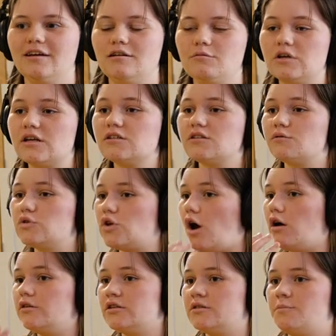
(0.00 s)
Because it was
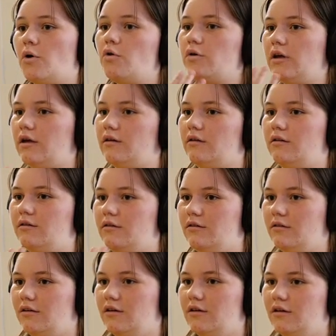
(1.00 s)
all spoken,
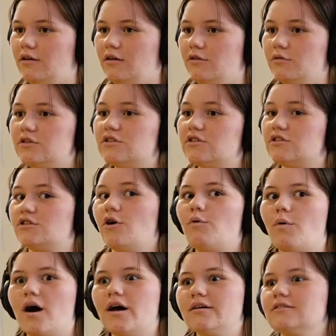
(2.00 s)
mm-hmm. which is so
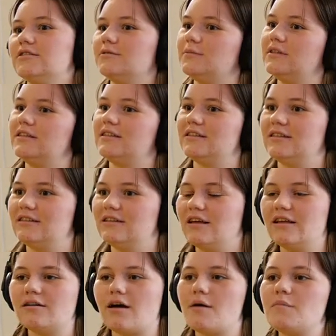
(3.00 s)
wild to me.
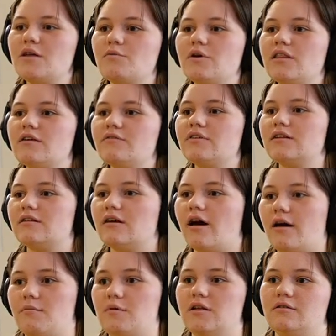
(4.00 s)
It, I mean, we live in,
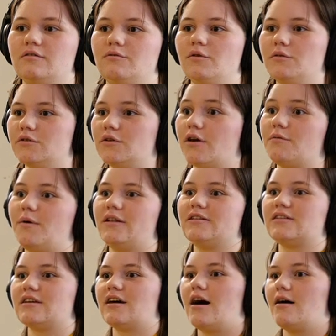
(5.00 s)
I mean, we were talking about
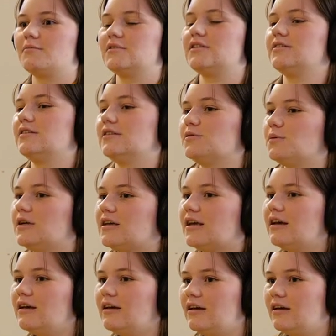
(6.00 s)
this in comms this week
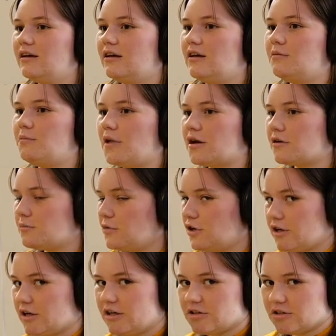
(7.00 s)
in my
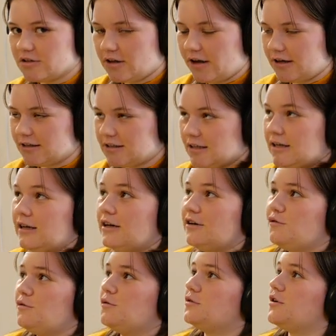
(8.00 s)
communications class.
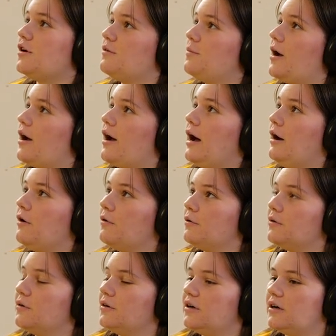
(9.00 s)
We were talking about
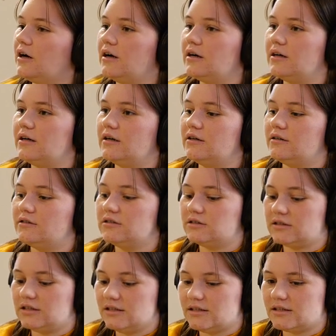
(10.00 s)
how, uh,
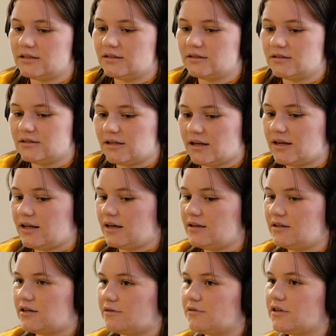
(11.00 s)
this day and
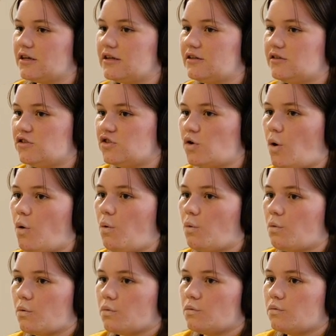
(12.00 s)
age, everything is
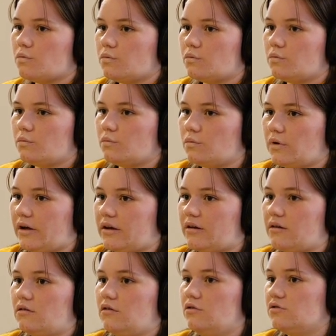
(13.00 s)
so
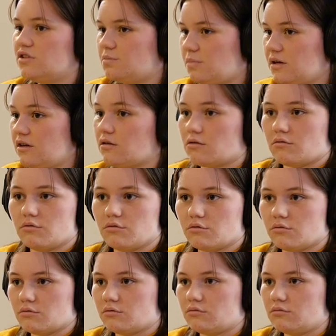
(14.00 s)
like you speak
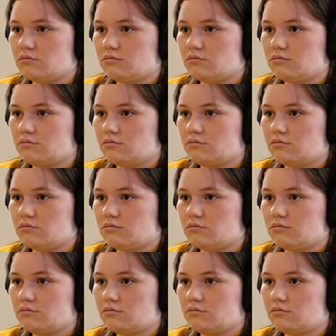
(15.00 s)
through